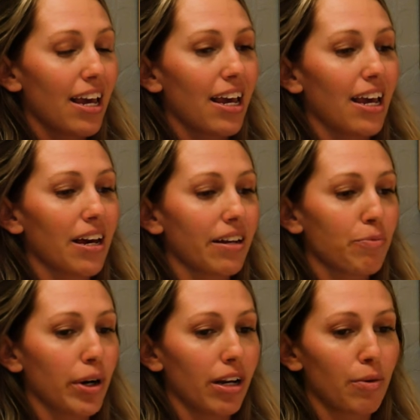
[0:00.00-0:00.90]
and
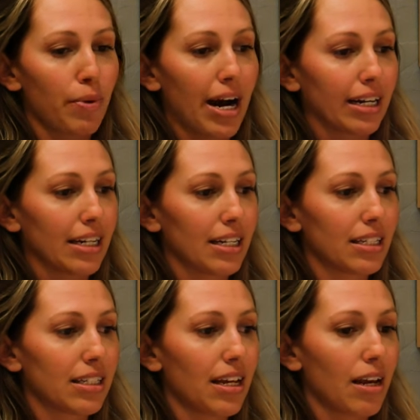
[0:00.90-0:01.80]
put it into
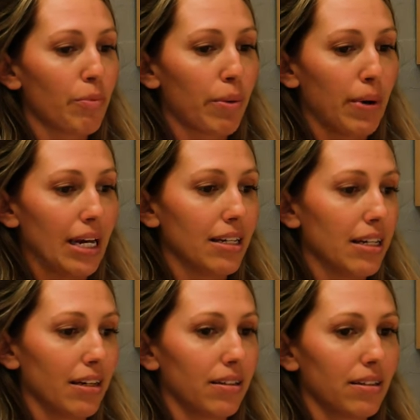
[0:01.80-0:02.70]
practice, and my
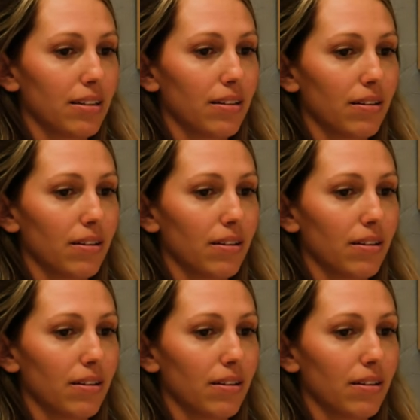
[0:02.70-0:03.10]
paintings,